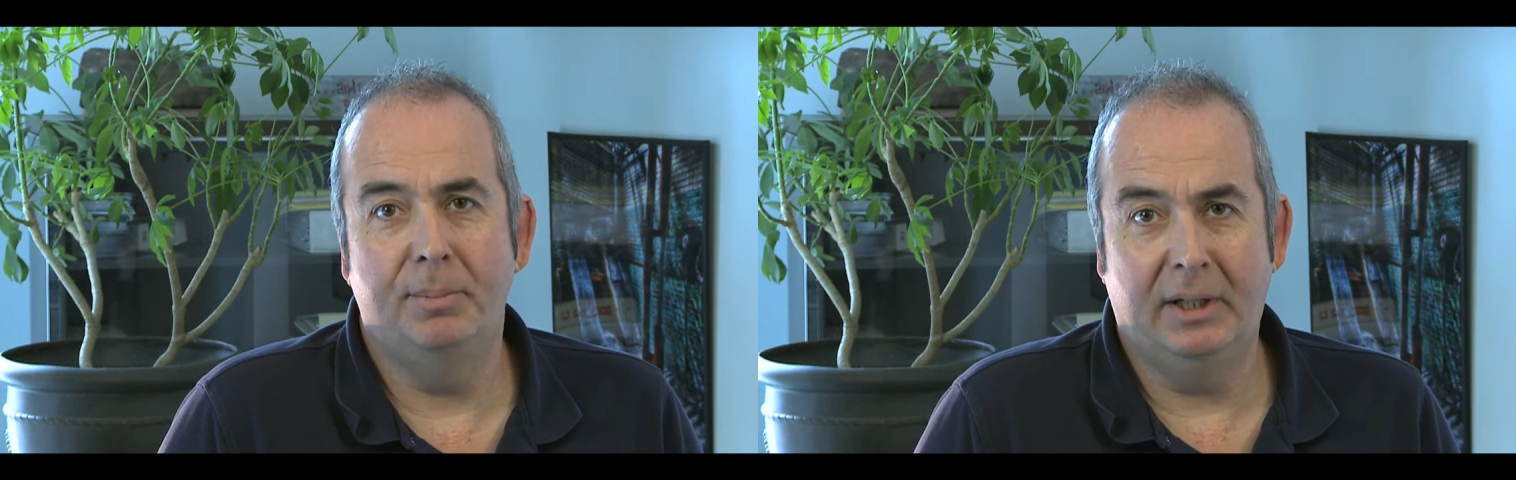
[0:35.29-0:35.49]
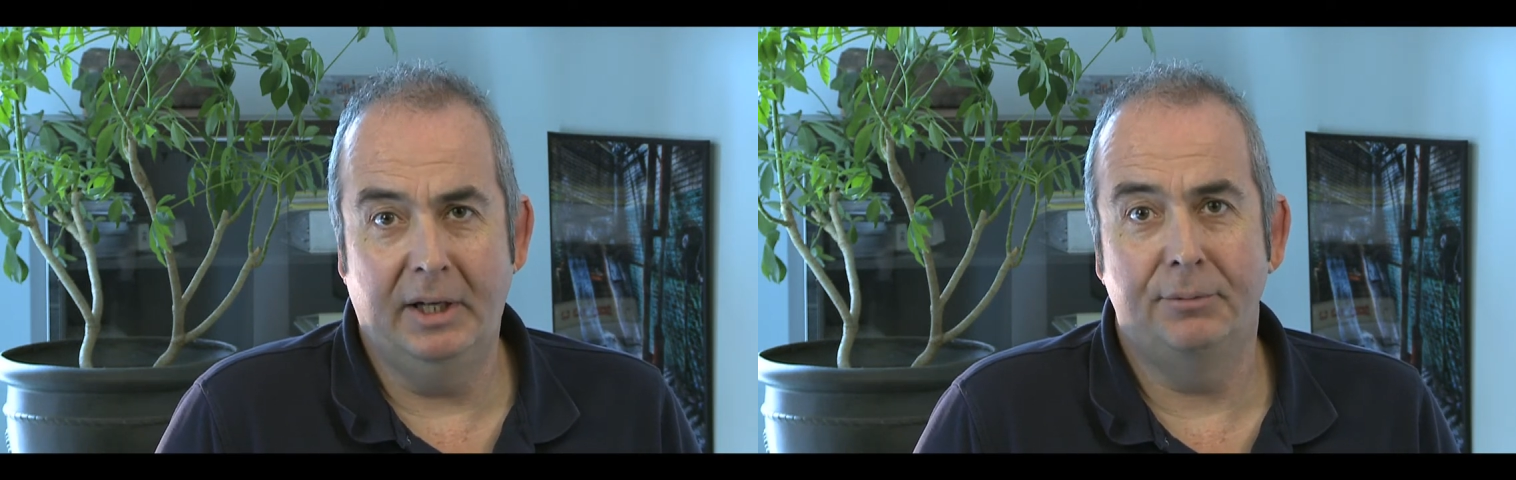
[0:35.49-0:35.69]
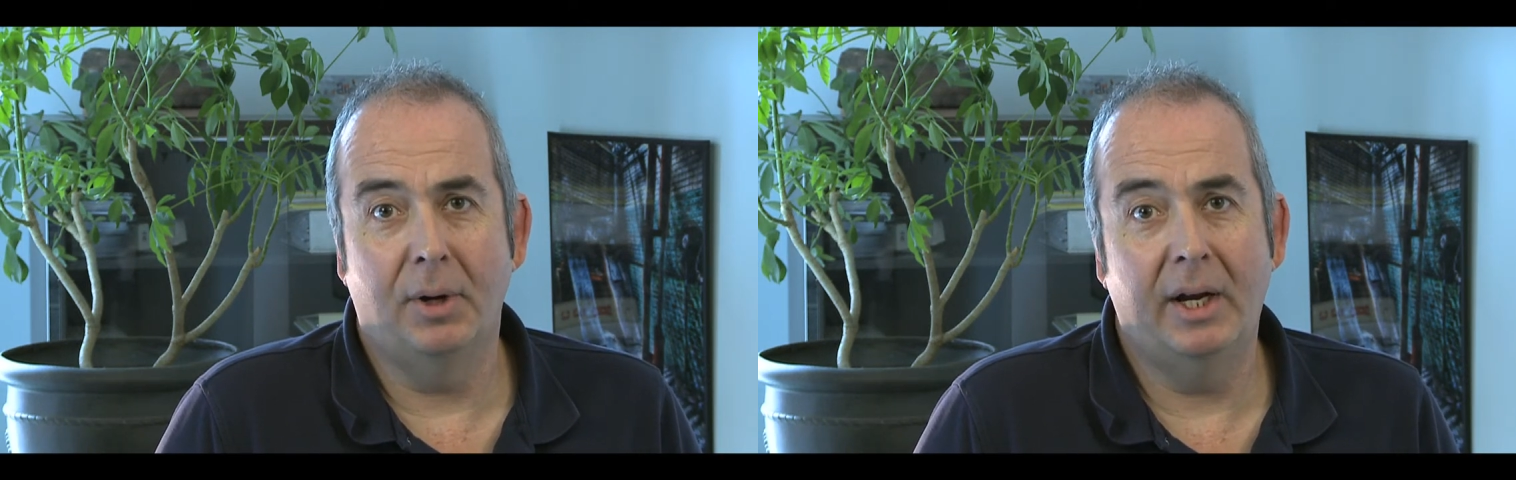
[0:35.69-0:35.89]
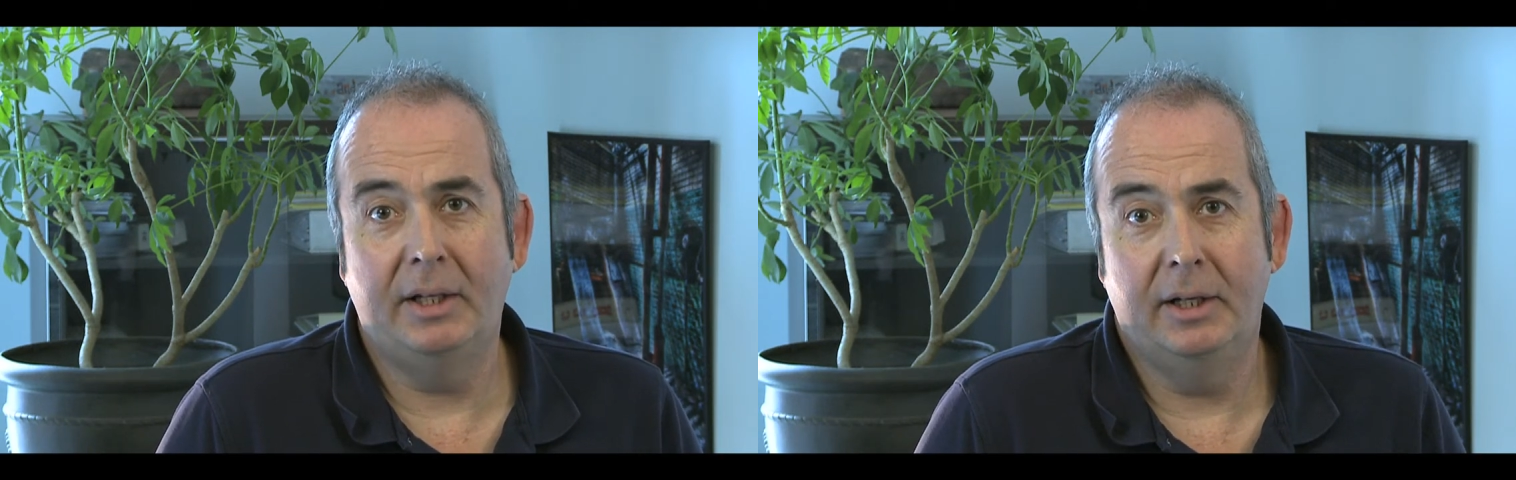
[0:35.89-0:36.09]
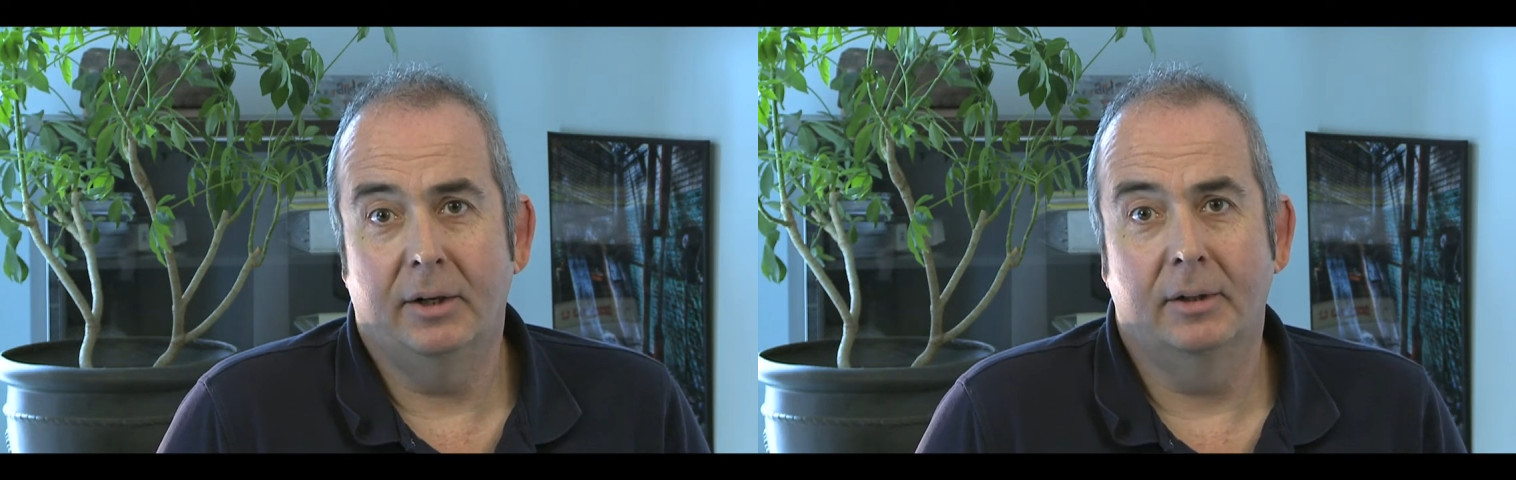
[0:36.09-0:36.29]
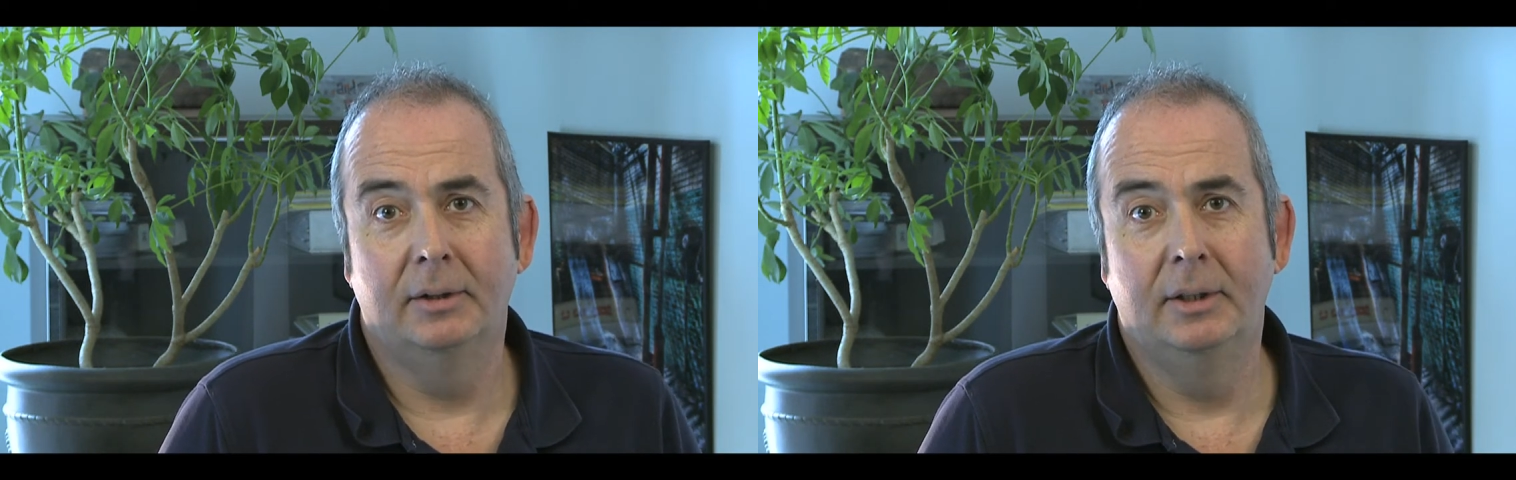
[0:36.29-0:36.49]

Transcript: Begin Right Here.